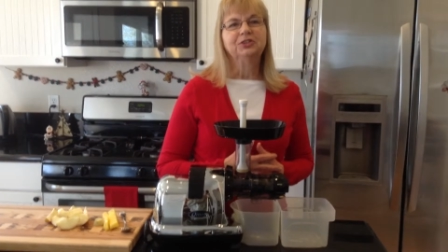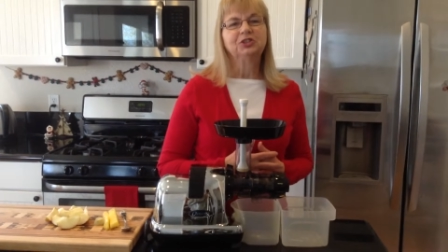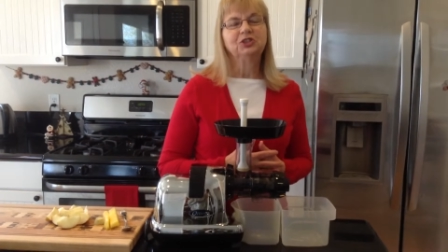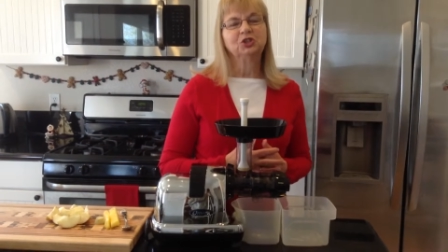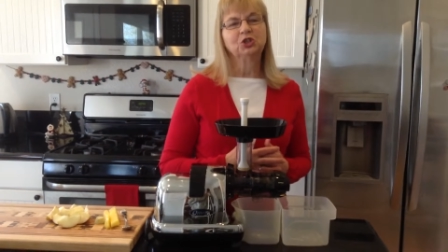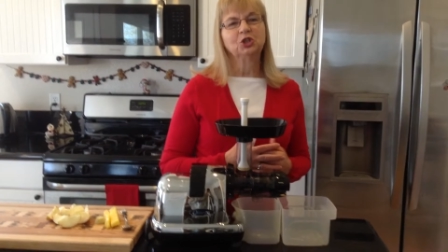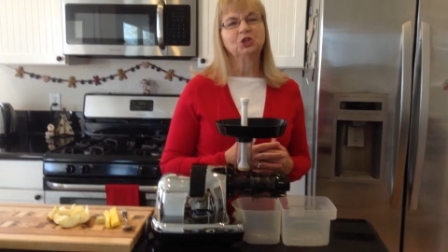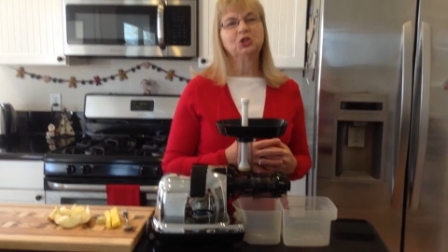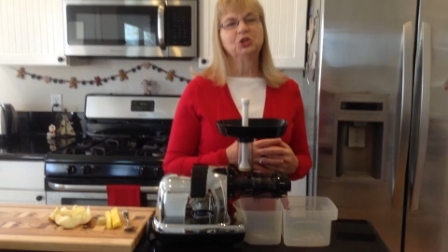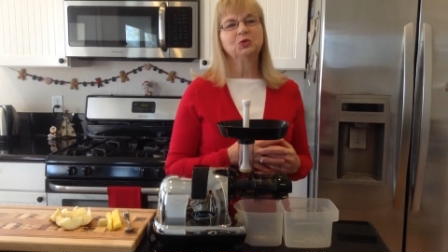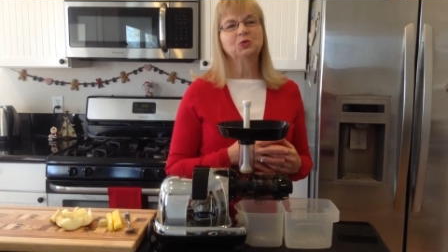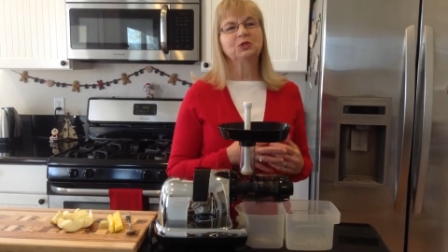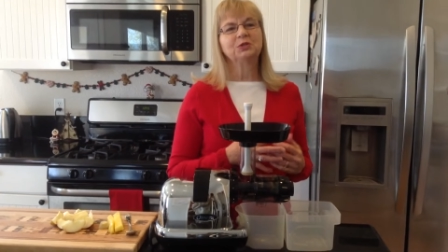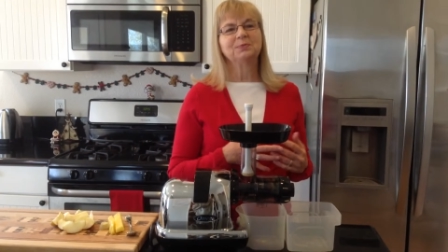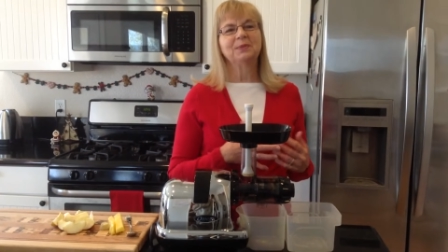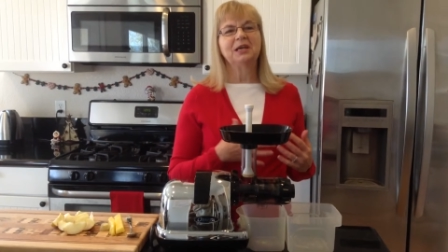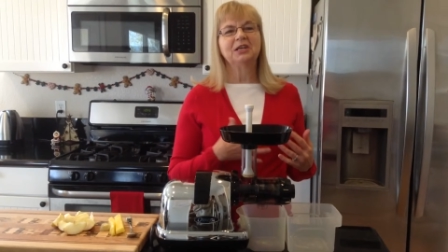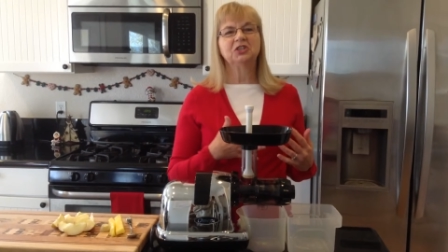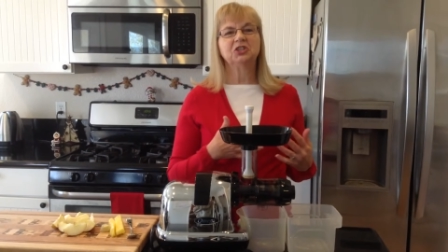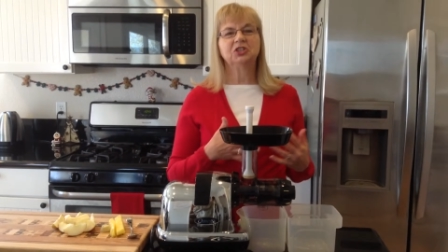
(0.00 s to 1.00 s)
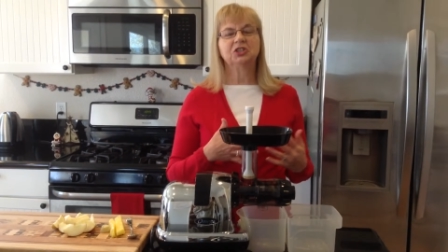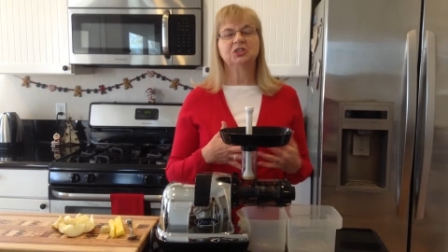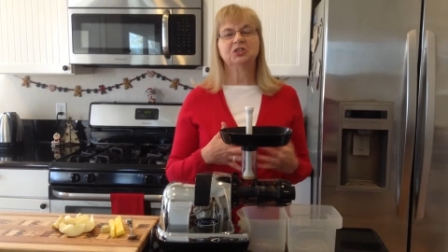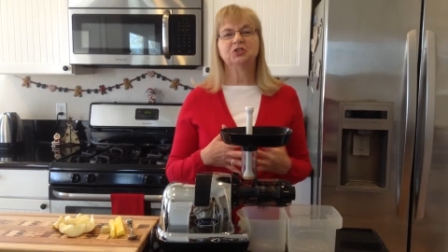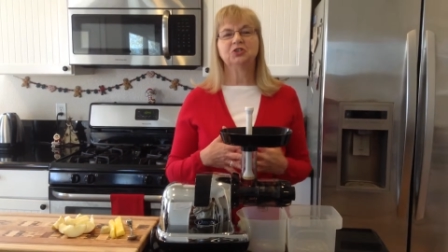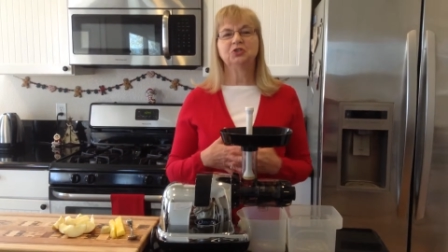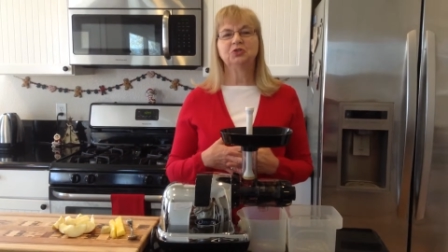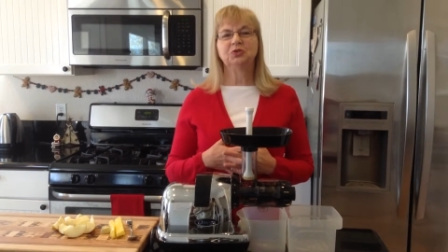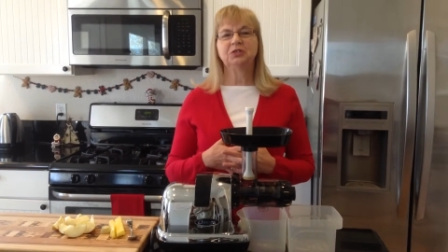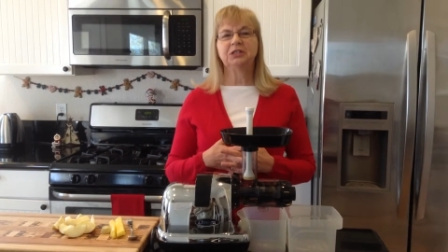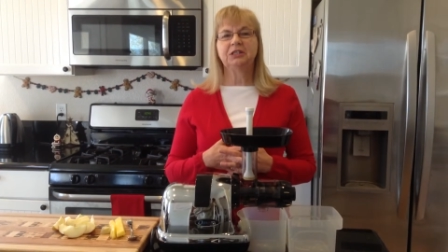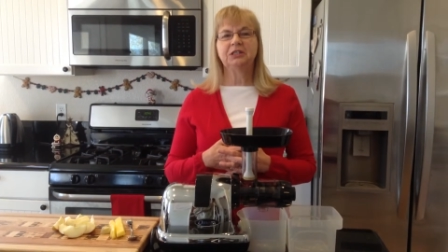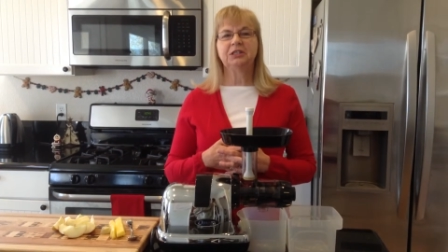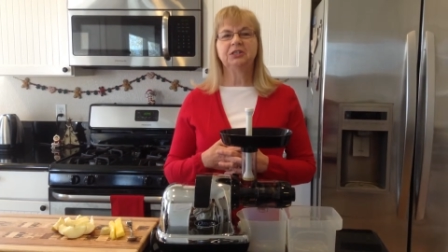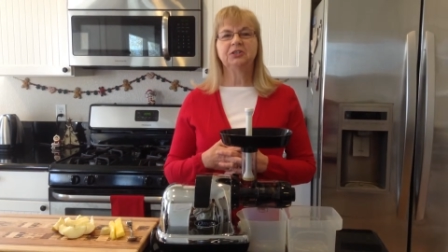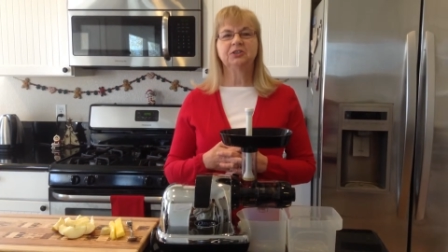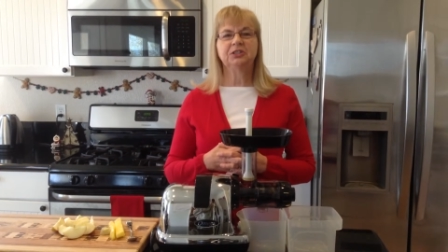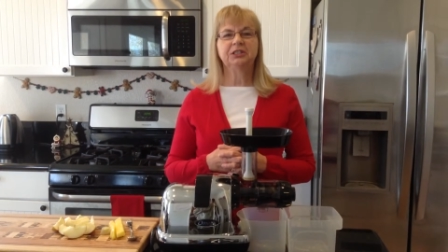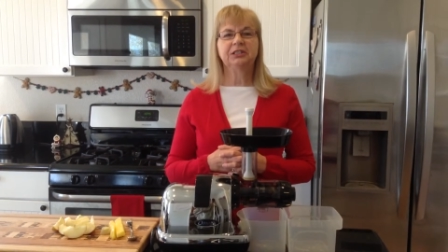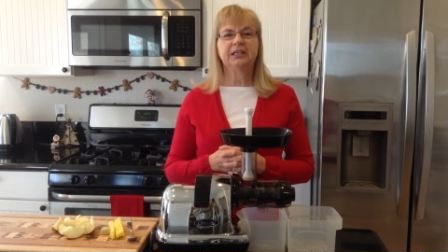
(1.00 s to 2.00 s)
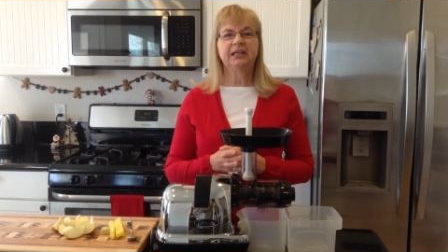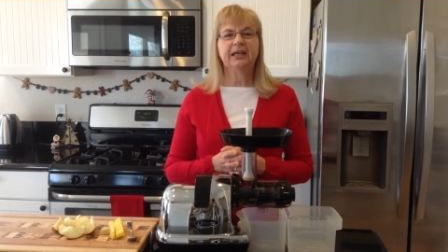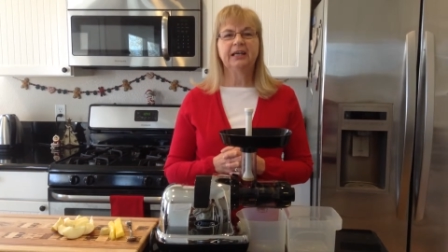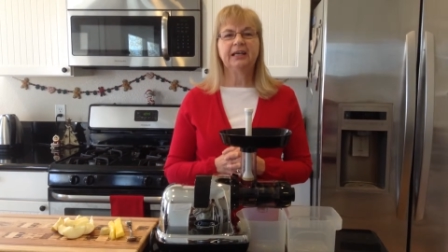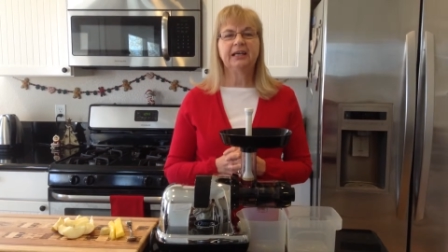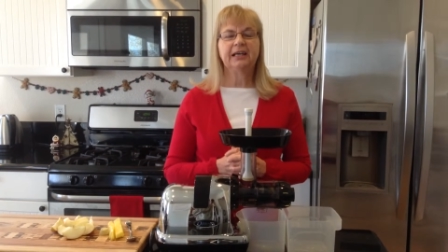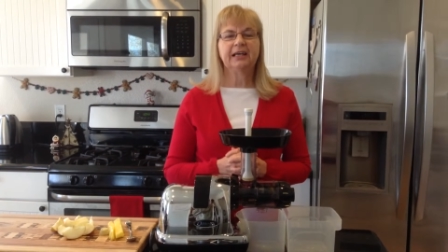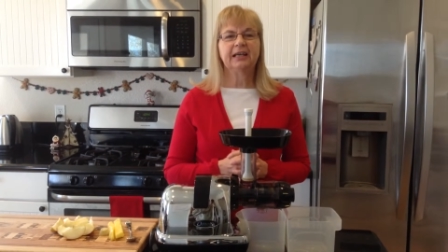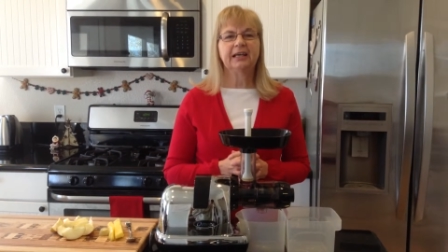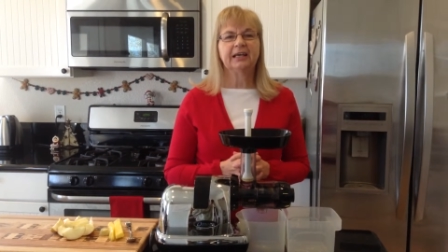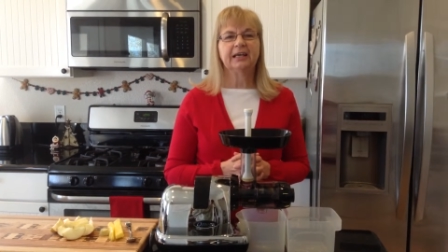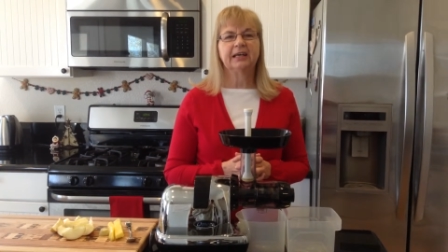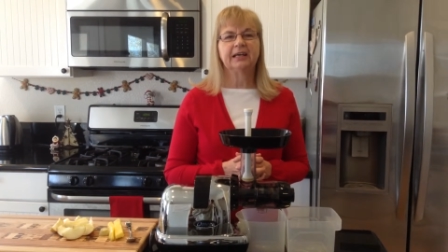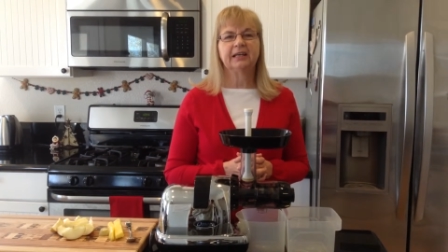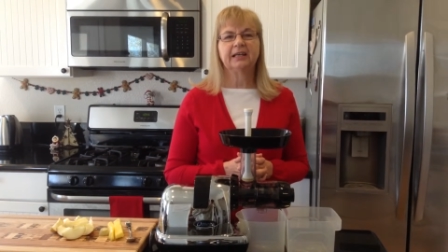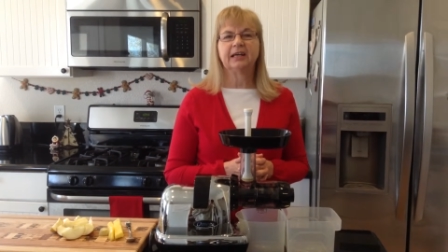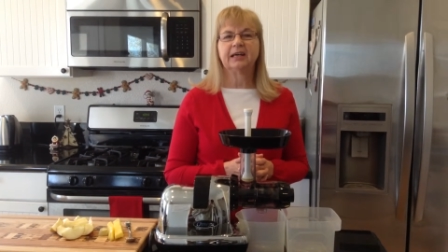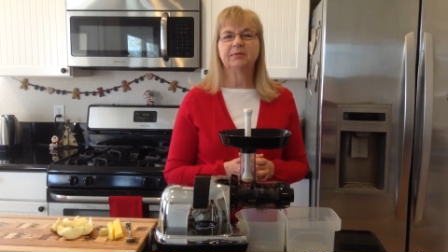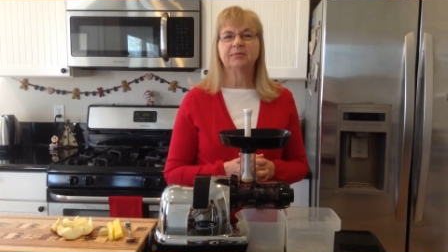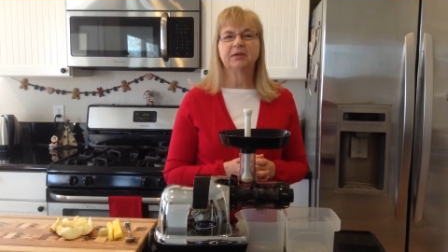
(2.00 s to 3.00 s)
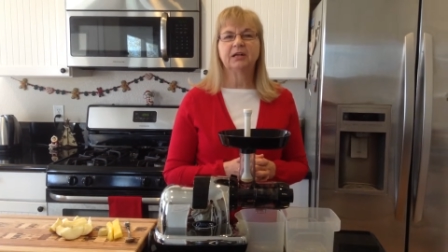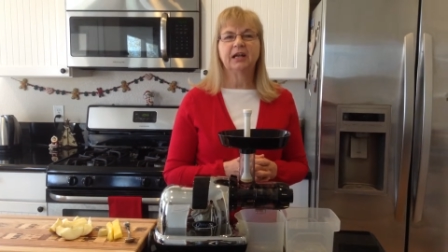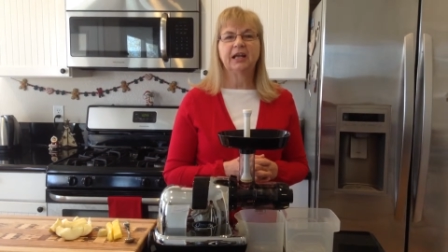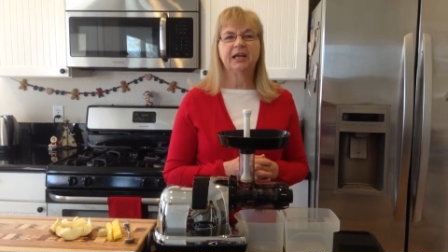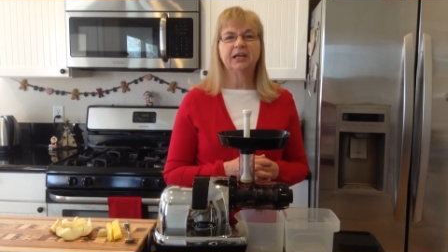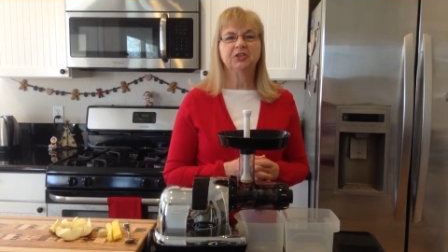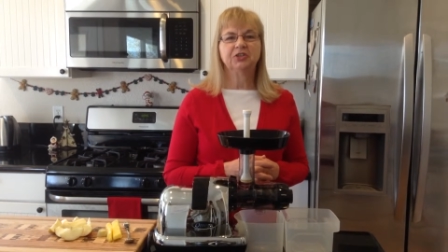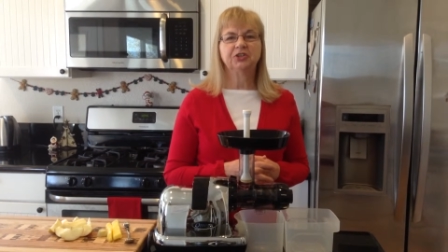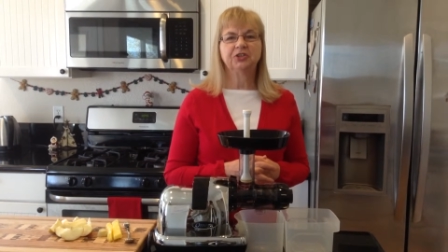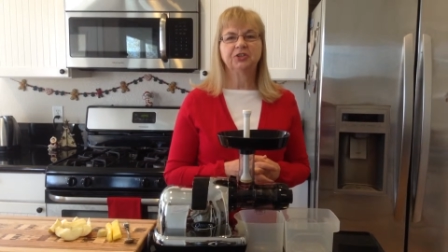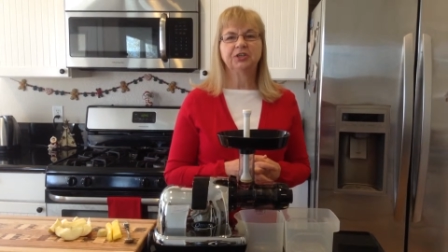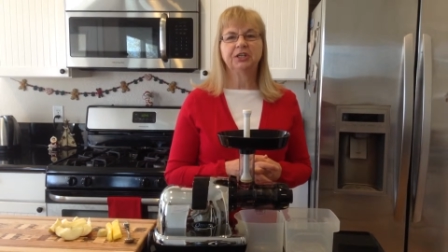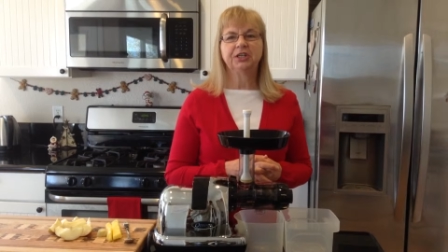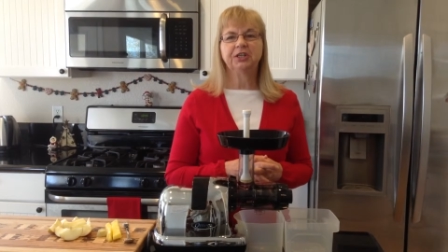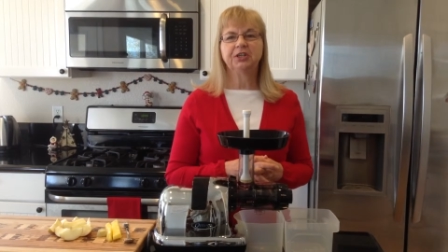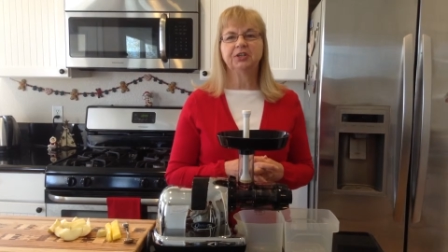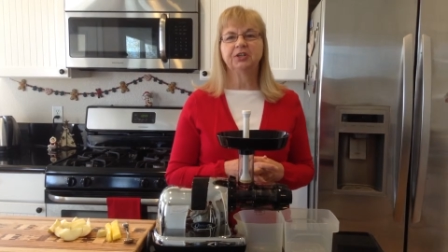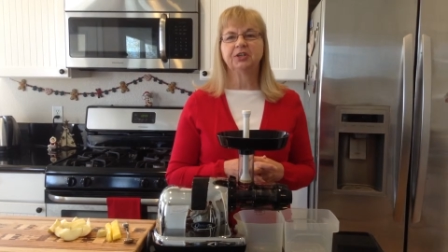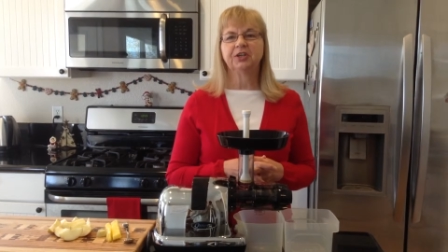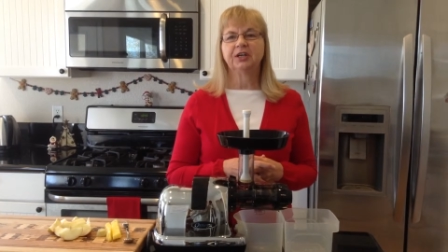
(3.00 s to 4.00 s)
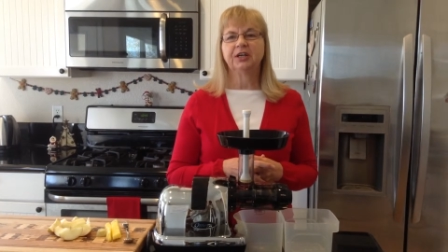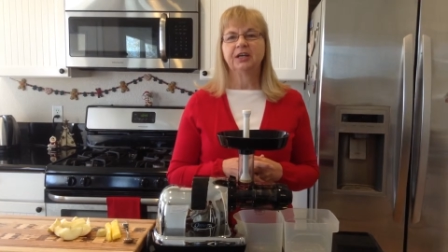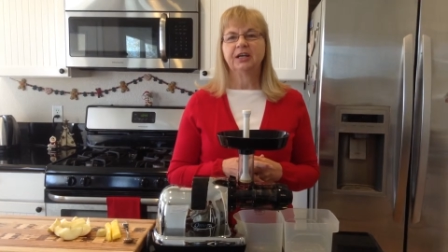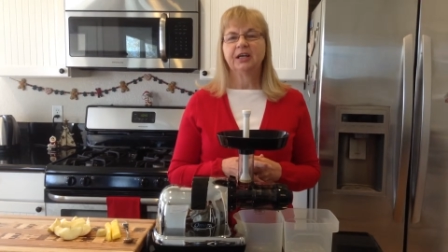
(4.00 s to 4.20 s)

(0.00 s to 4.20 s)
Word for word: Georgia with Magic of Juicing here today, and I'm glad you're here.